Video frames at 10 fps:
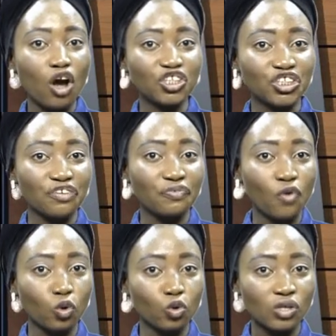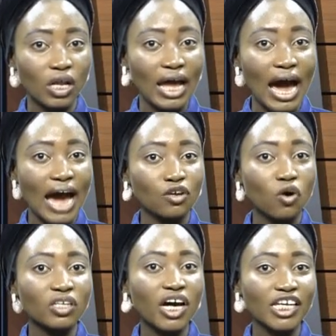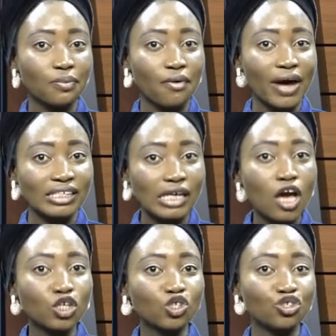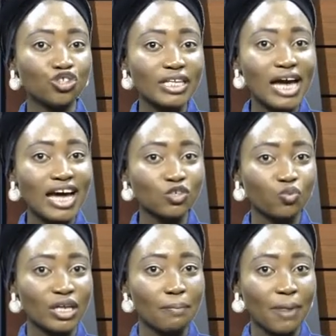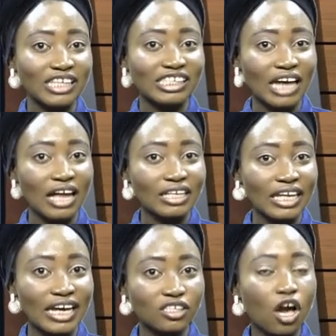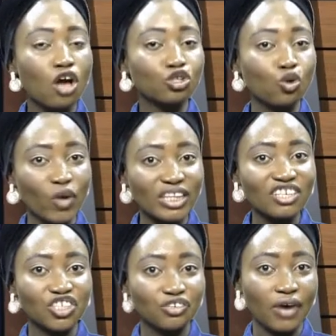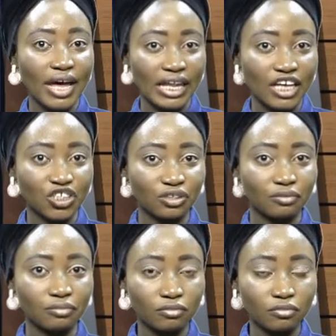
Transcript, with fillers: urged Chief Olusola and other aspirants to join hands with the party's candidate to win the general election.